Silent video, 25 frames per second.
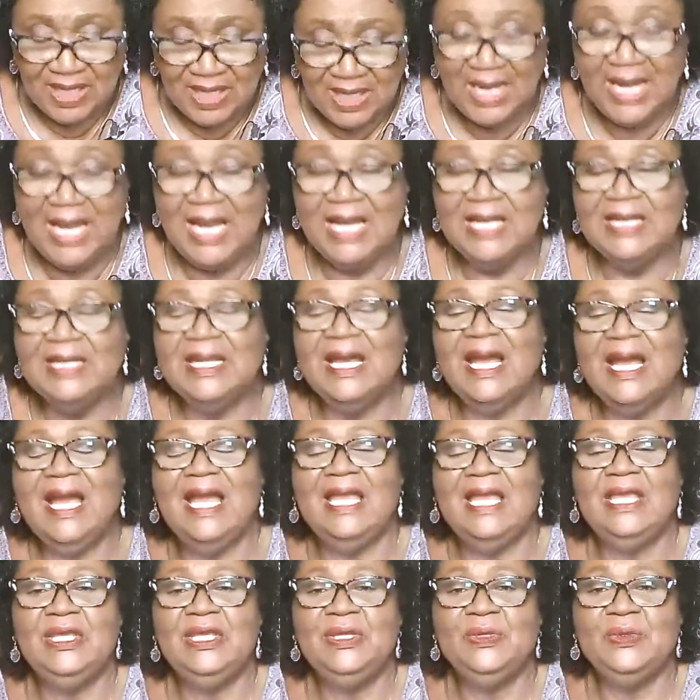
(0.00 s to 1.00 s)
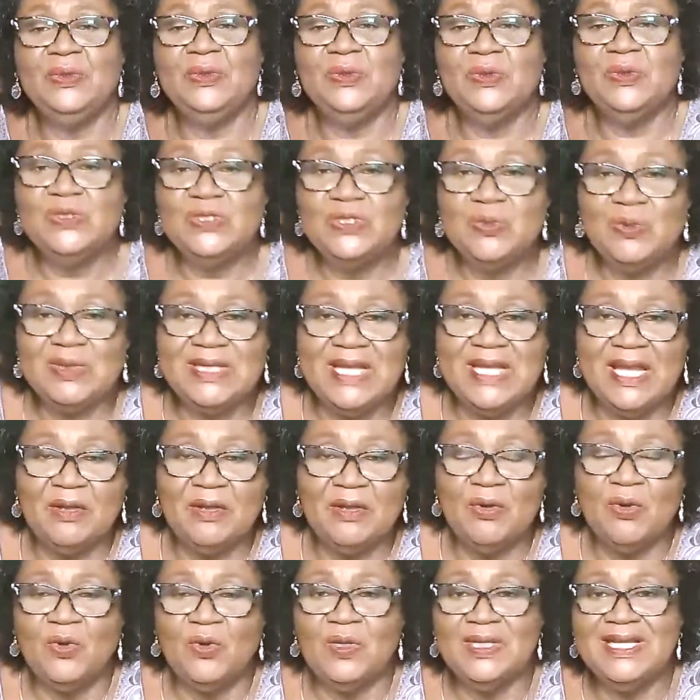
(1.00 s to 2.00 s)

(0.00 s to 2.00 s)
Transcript: And I used what I call